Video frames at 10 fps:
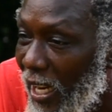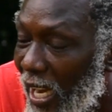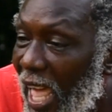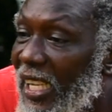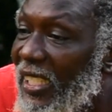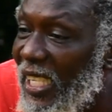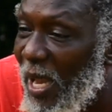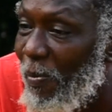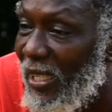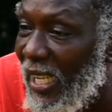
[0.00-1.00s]
And I see
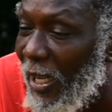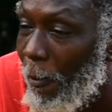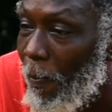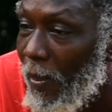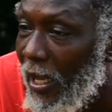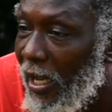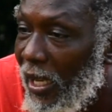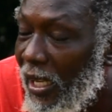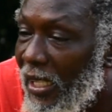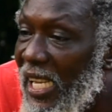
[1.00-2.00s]
them thing.
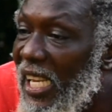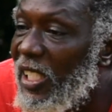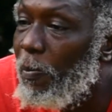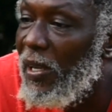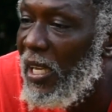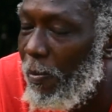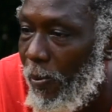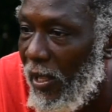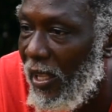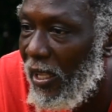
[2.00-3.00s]
These
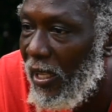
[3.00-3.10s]
people